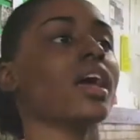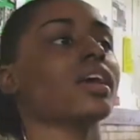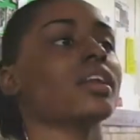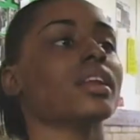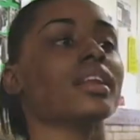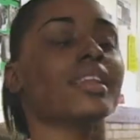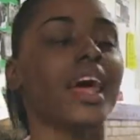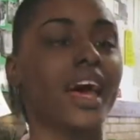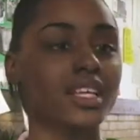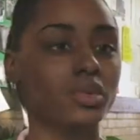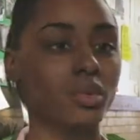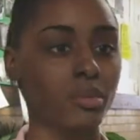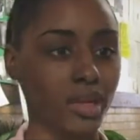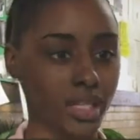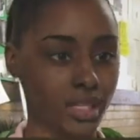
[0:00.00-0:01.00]
And
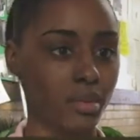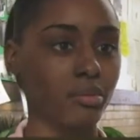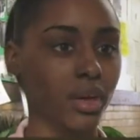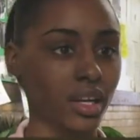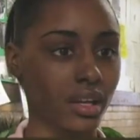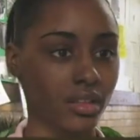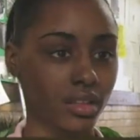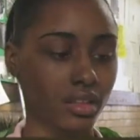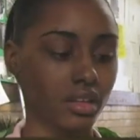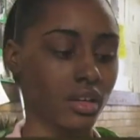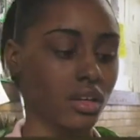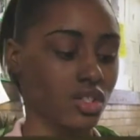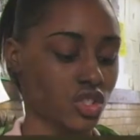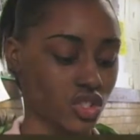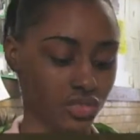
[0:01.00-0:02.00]
that's what makes it better than
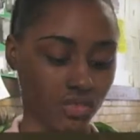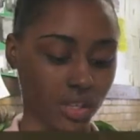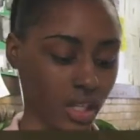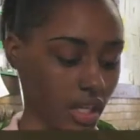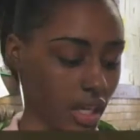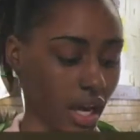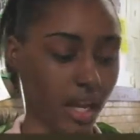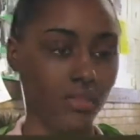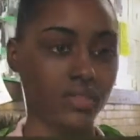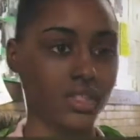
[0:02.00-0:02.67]
just reading it out of